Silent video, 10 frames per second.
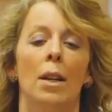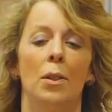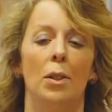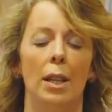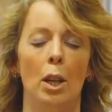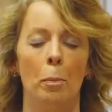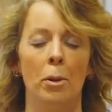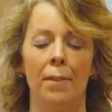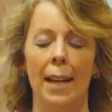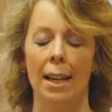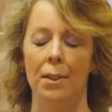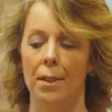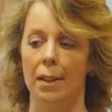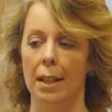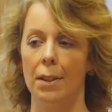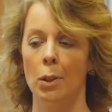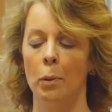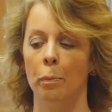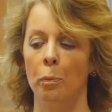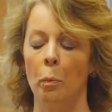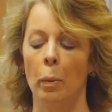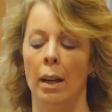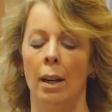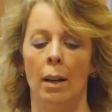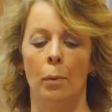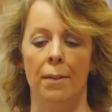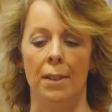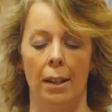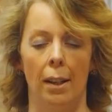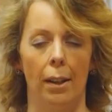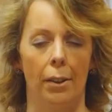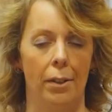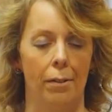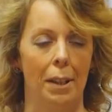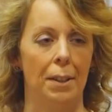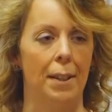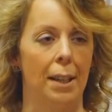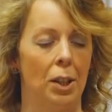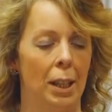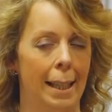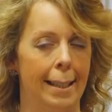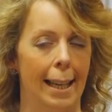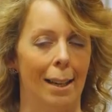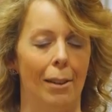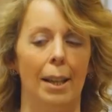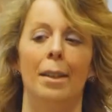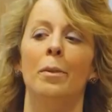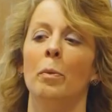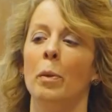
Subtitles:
So there's a number of case studies. We've done a lot of research in this area.